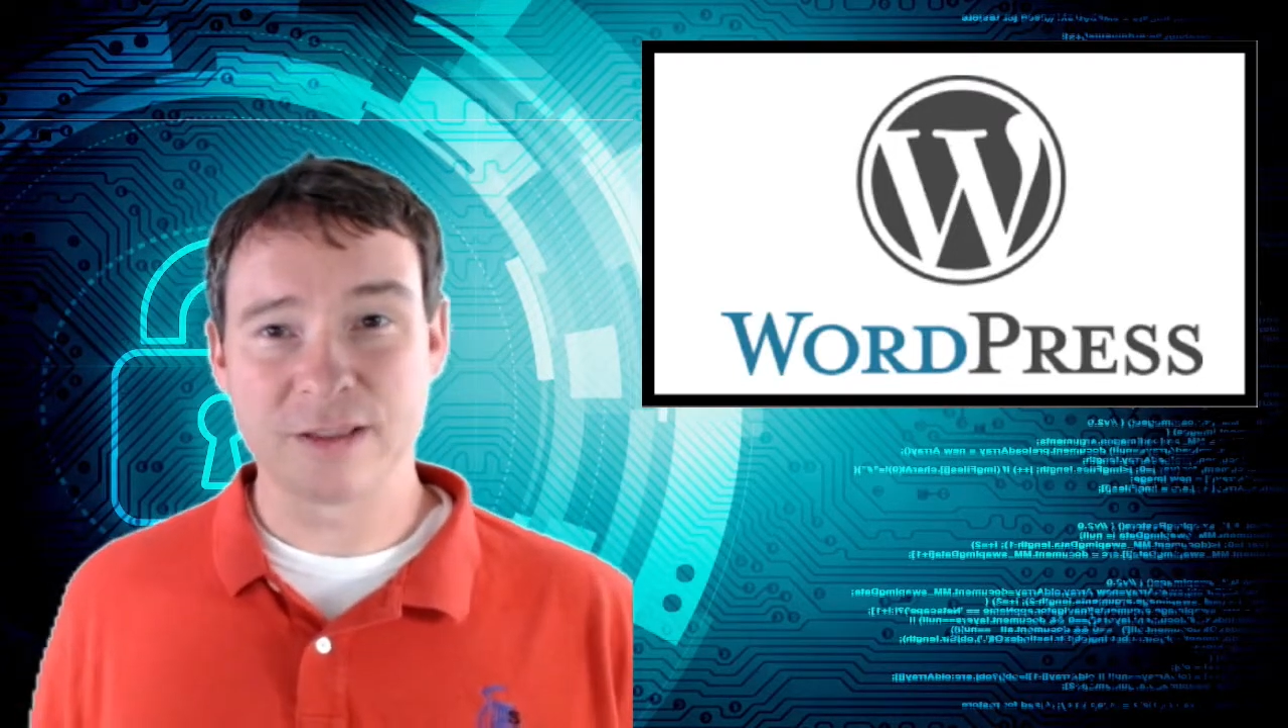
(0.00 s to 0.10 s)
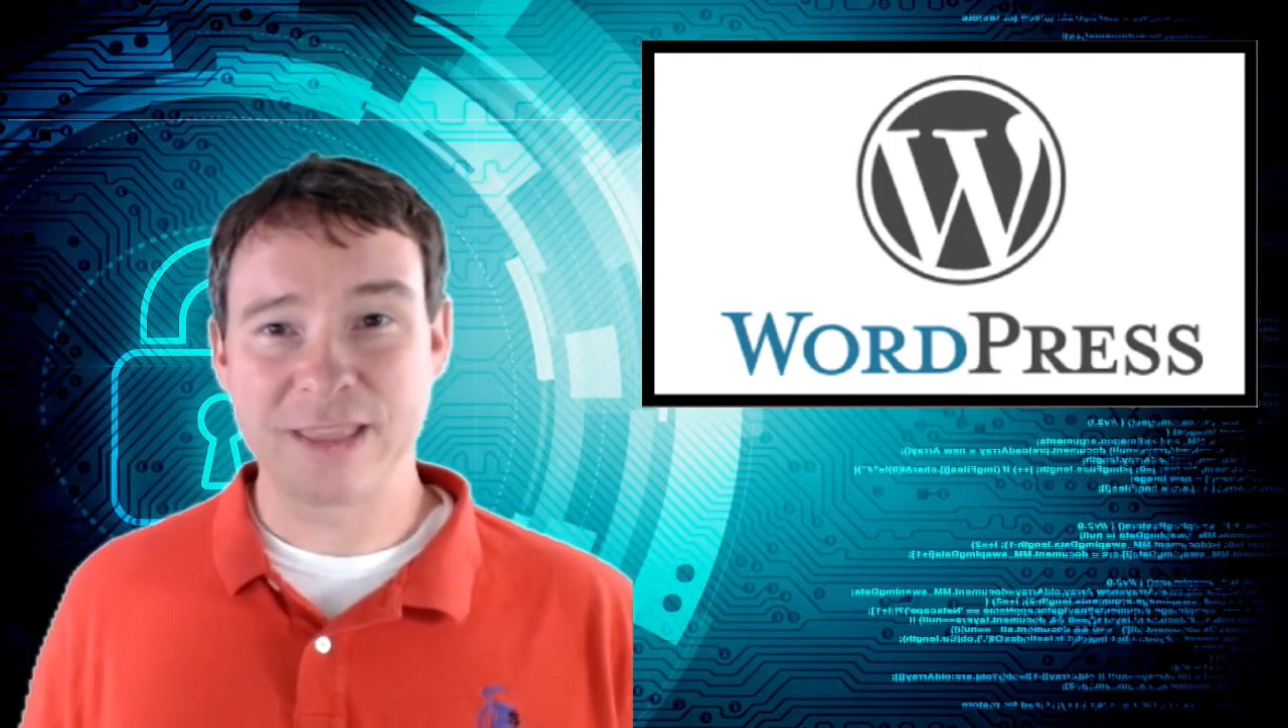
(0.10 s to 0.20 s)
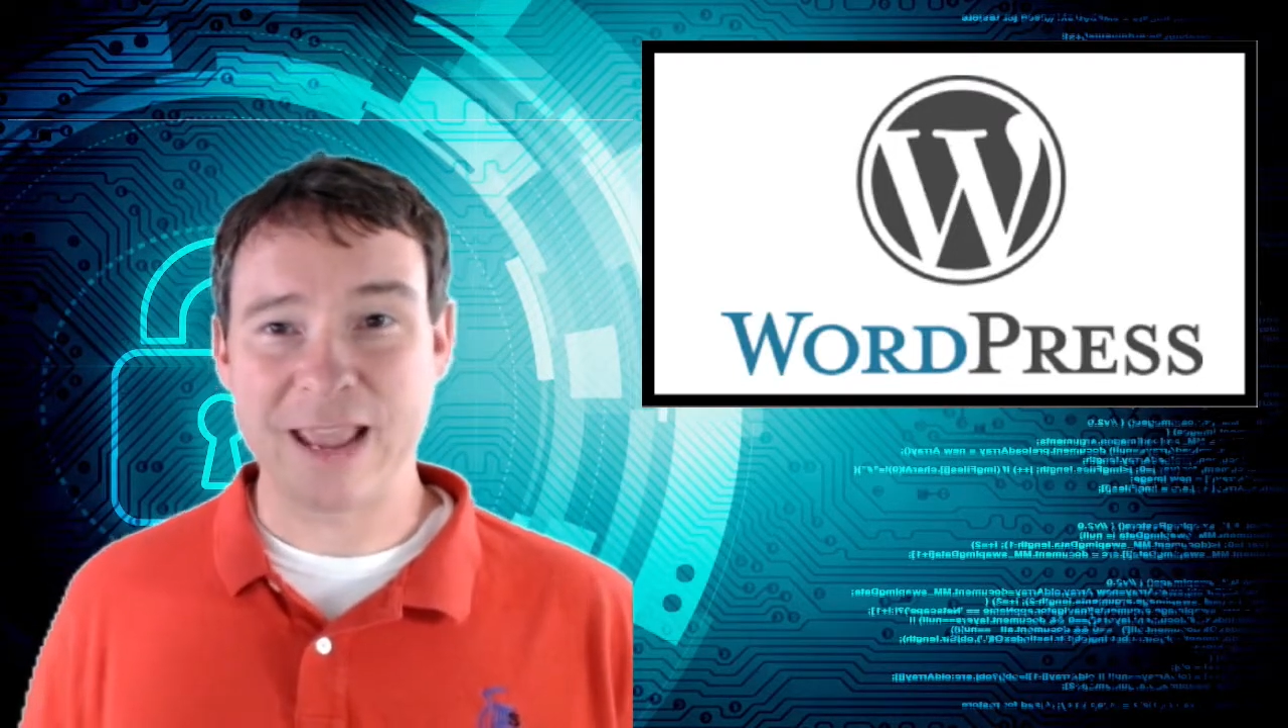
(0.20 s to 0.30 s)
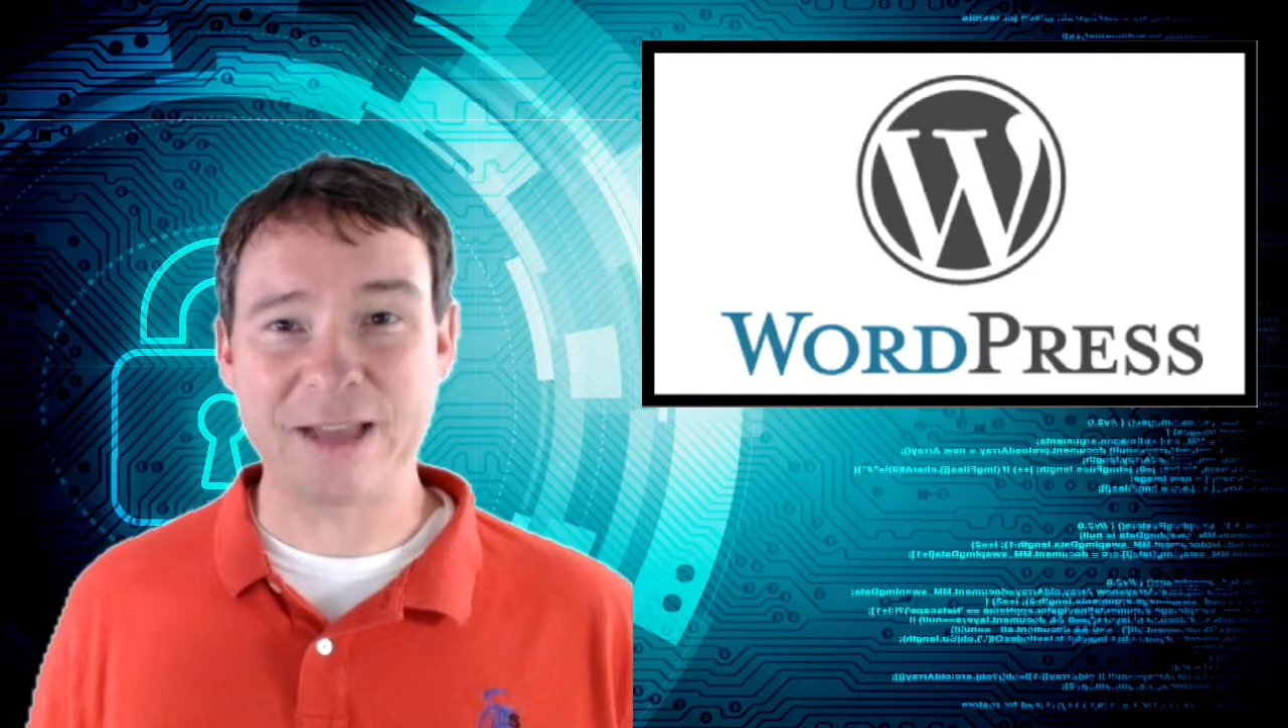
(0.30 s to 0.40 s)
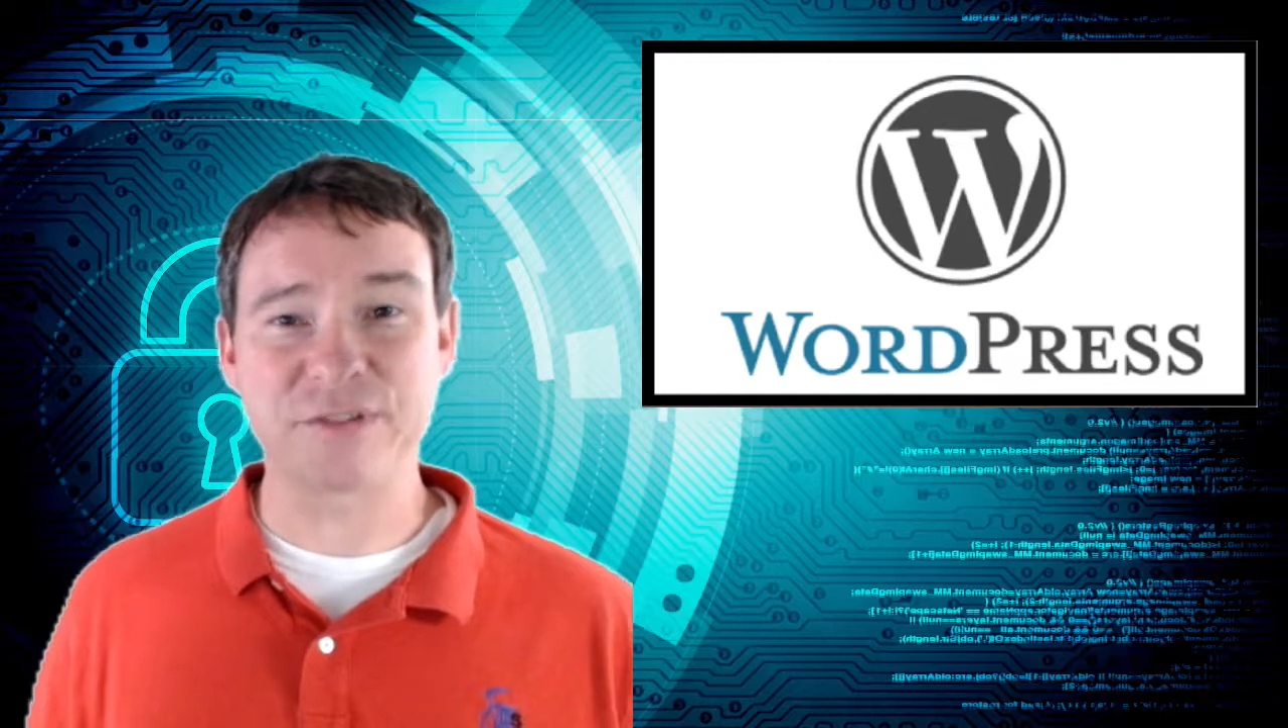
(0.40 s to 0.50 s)

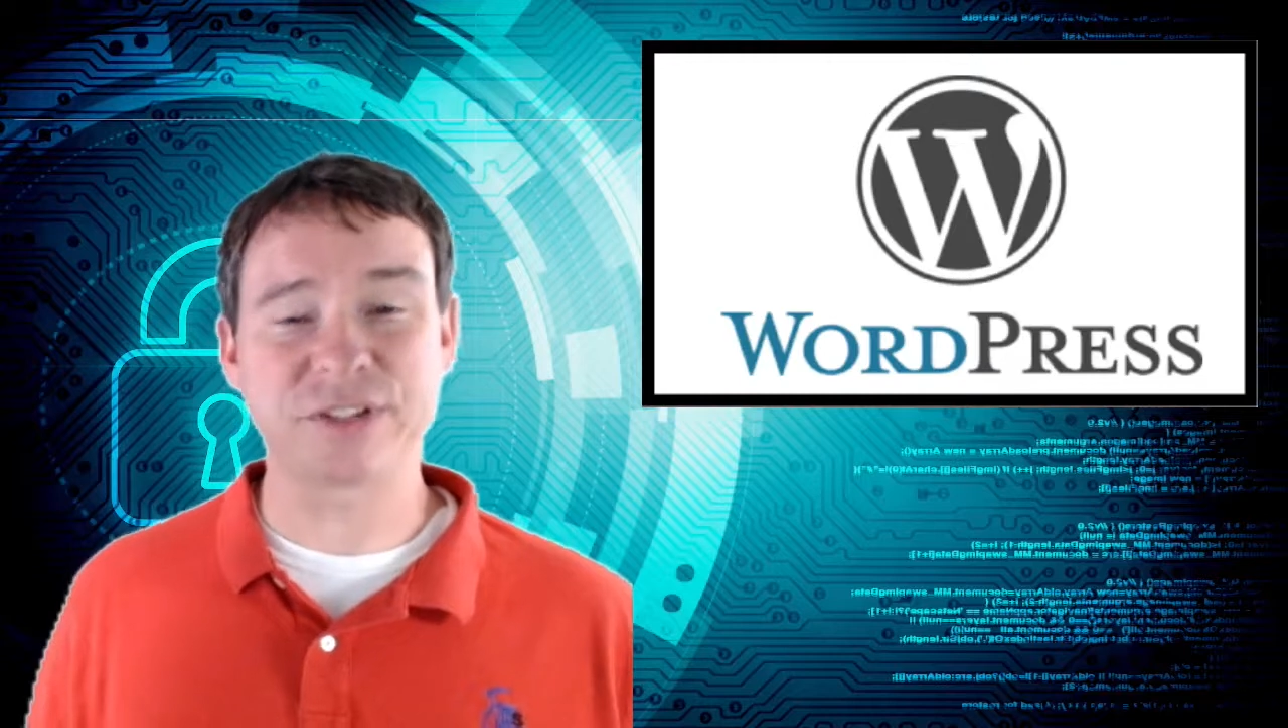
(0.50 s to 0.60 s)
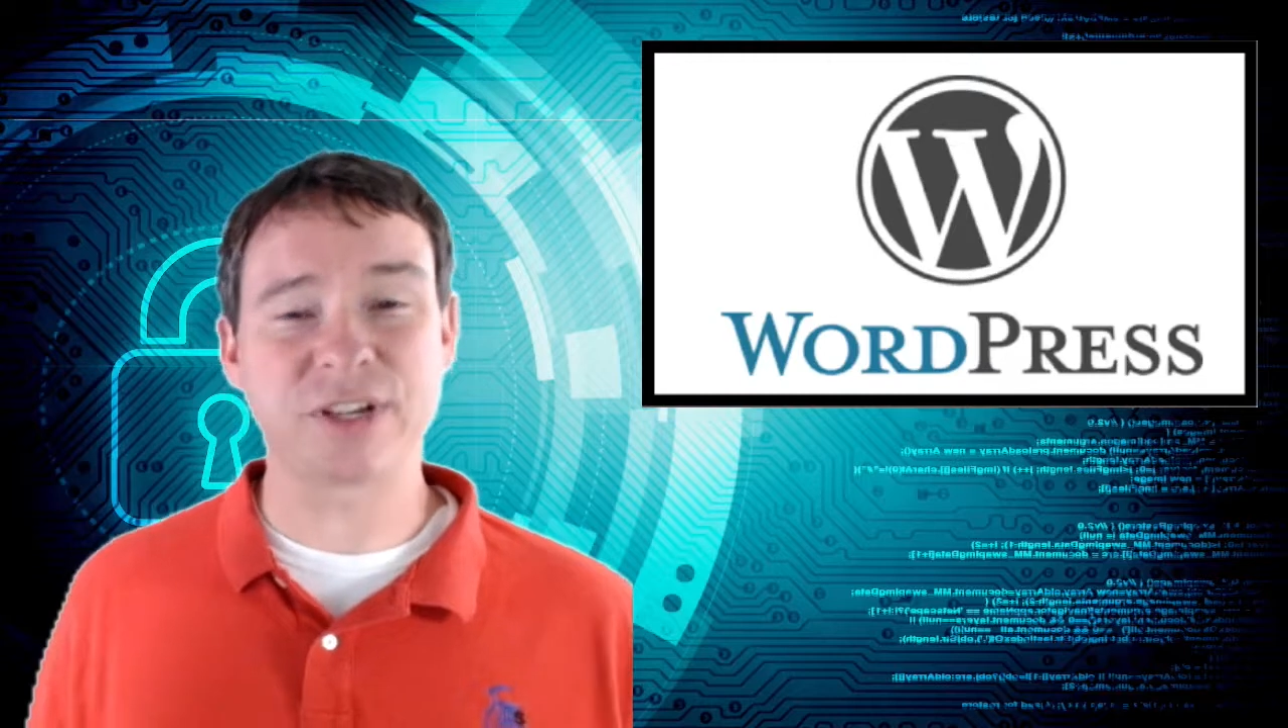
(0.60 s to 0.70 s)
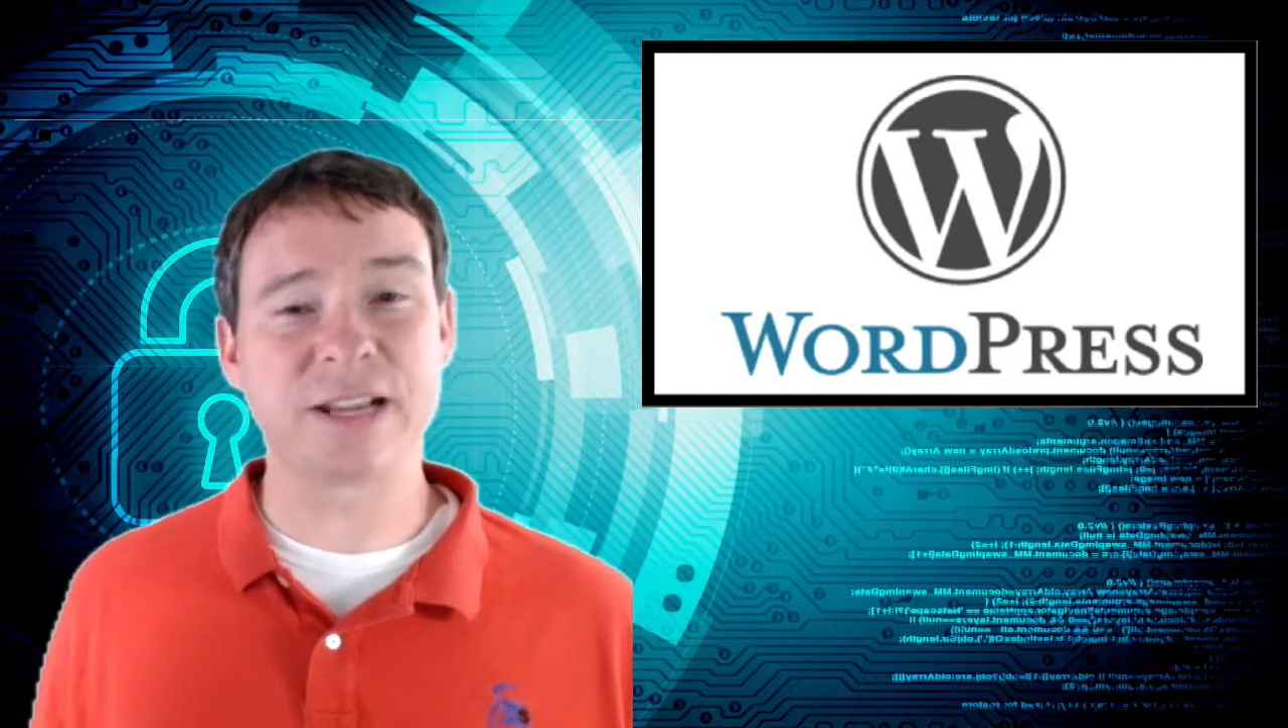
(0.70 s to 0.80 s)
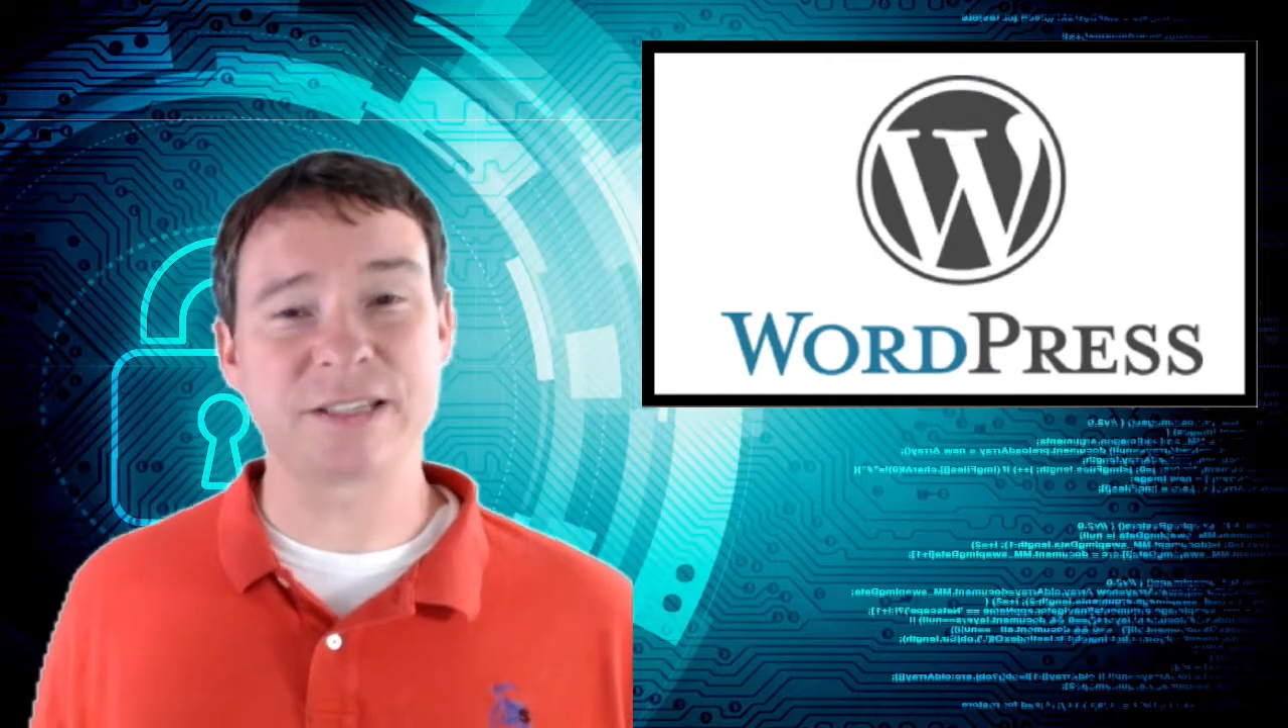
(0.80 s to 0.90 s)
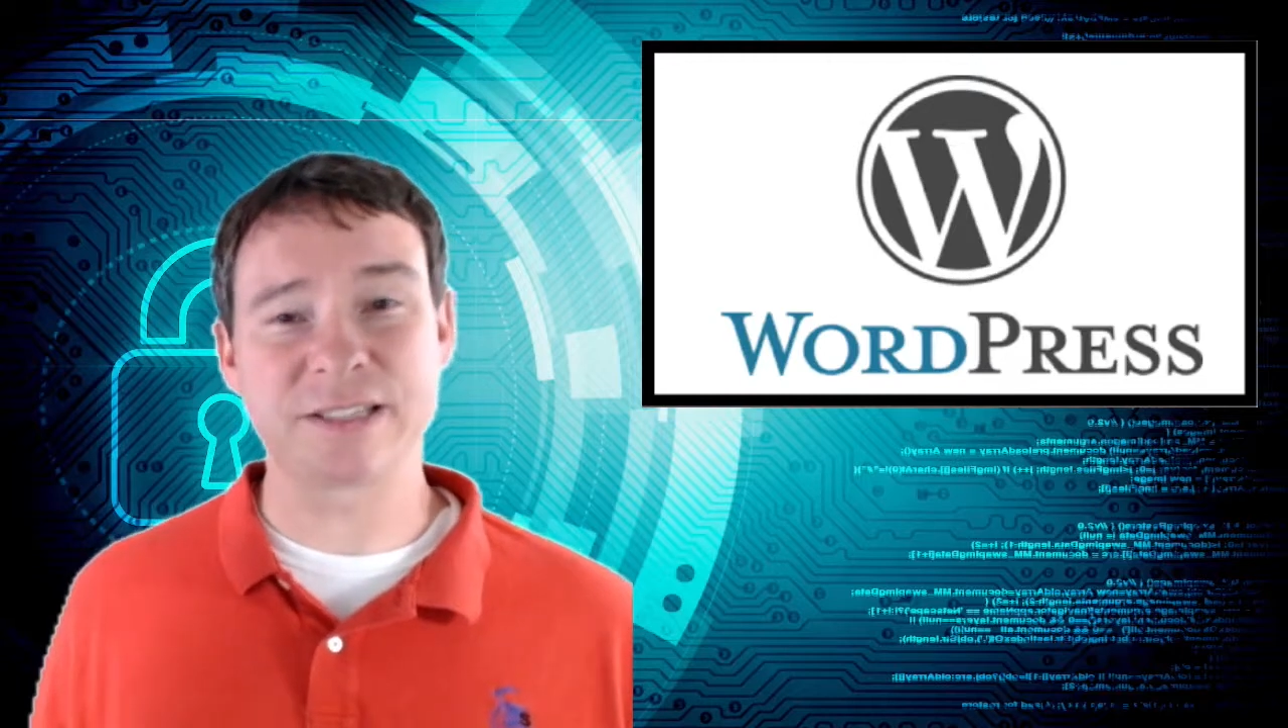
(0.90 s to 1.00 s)
They have a site